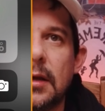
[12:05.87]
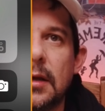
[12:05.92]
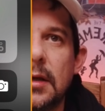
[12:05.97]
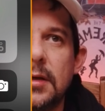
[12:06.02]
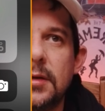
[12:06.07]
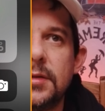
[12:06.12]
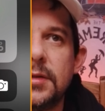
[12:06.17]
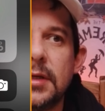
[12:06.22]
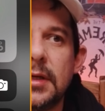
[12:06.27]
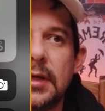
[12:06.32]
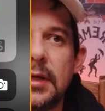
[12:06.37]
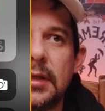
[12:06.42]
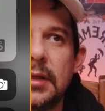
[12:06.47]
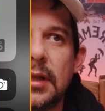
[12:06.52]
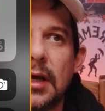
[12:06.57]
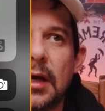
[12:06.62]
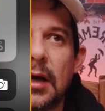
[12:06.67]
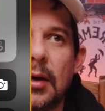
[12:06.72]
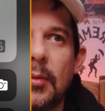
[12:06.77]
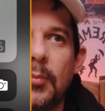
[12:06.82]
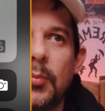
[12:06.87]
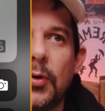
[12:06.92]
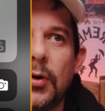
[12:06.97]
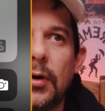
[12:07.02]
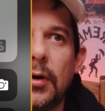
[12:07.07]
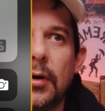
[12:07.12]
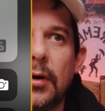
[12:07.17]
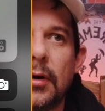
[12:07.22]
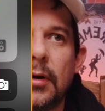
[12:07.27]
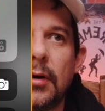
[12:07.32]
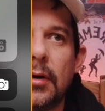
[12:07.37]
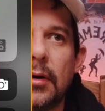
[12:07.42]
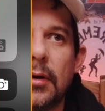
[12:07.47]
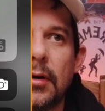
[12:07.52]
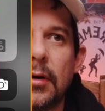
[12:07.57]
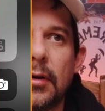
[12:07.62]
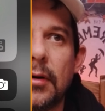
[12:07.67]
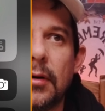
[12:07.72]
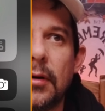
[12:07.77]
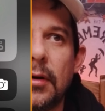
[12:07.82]
You see in the upper
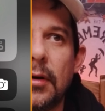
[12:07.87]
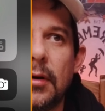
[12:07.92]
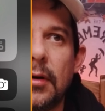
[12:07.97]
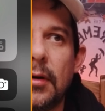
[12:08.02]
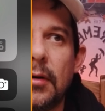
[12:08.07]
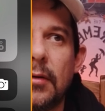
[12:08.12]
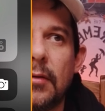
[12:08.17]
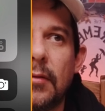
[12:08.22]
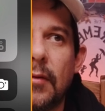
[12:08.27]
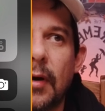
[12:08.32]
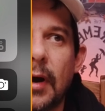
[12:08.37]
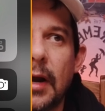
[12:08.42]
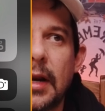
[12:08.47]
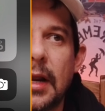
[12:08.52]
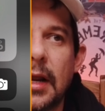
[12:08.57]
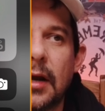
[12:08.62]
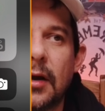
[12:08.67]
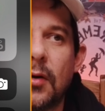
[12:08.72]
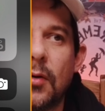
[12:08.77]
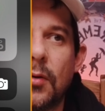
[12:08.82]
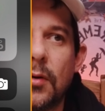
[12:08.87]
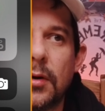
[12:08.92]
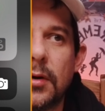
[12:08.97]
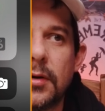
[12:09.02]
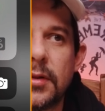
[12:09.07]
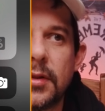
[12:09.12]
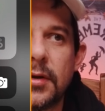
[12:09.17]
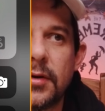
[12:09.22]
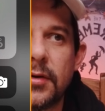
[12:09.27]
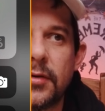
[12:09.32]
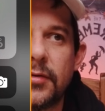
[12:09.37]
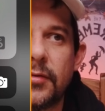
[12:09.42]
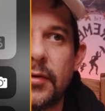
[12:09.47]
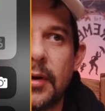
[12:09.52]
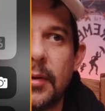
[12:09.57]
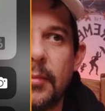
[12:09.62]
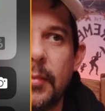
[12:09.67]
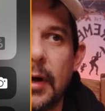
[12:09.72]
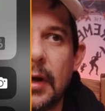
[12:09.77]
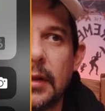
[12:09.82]
right hand corner, there are
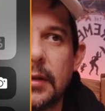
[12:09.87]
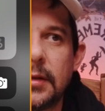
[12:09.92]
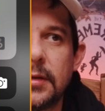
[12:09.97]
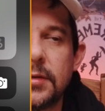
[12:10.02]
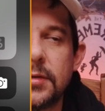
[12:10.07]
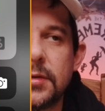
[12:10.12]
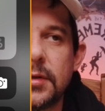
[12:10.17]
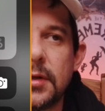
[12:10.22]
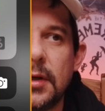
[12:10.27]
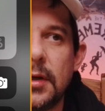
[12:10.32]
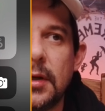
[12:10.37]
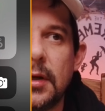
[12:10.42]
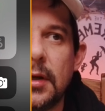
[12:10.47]
three buttons.